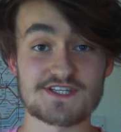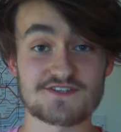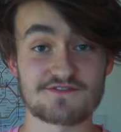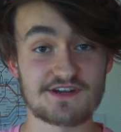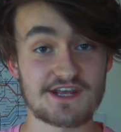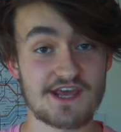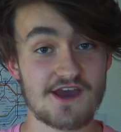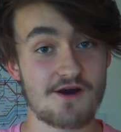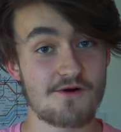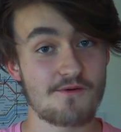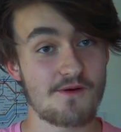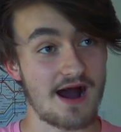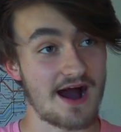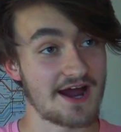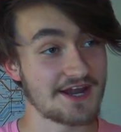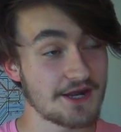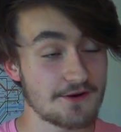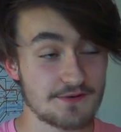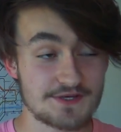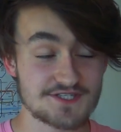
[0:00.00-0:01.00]
this video.
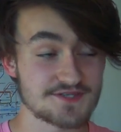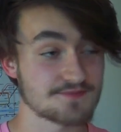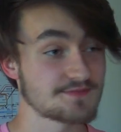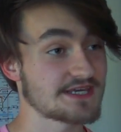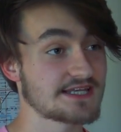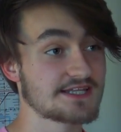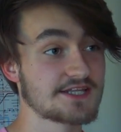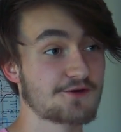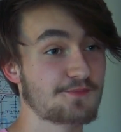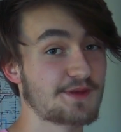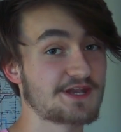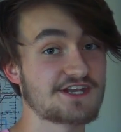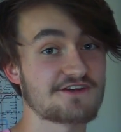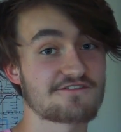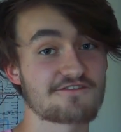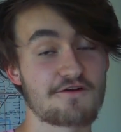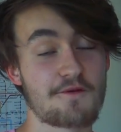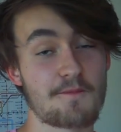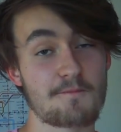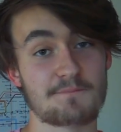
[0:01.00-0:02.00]
I know it's something a little bit
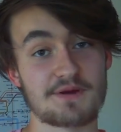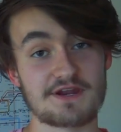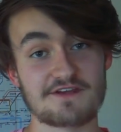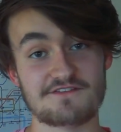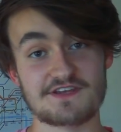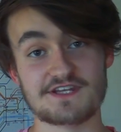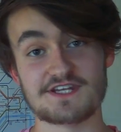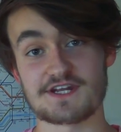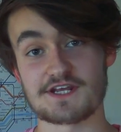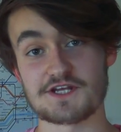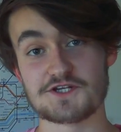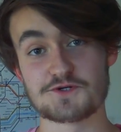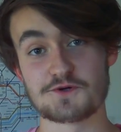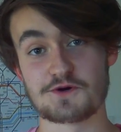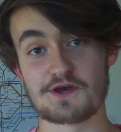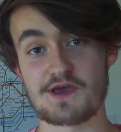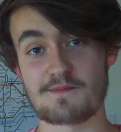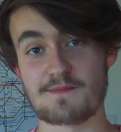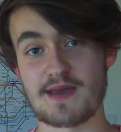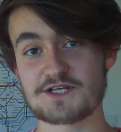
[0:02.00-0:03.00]
different, but if you did
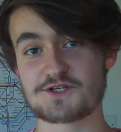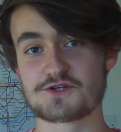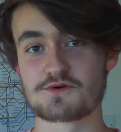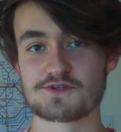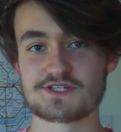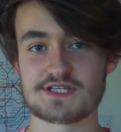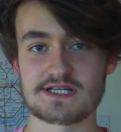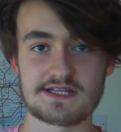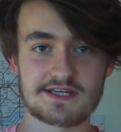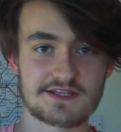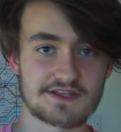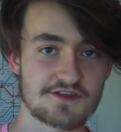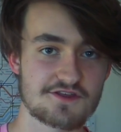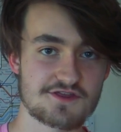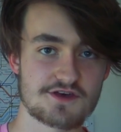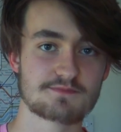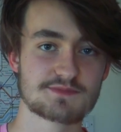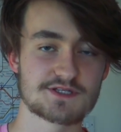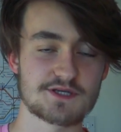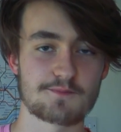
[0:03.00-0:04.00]
enjoy it, make sure to click the
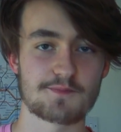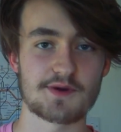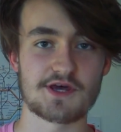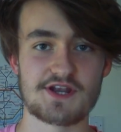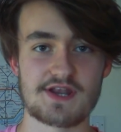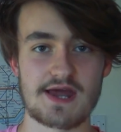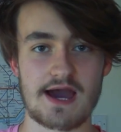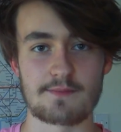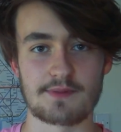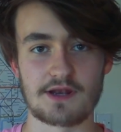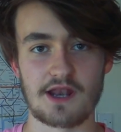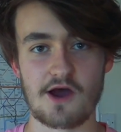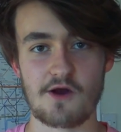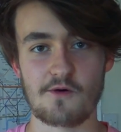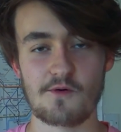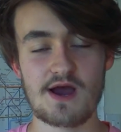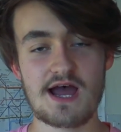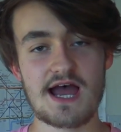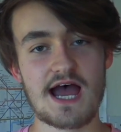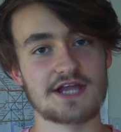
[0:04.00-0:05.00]
thumbs up button down
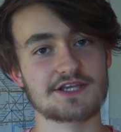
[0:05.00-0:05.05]
below,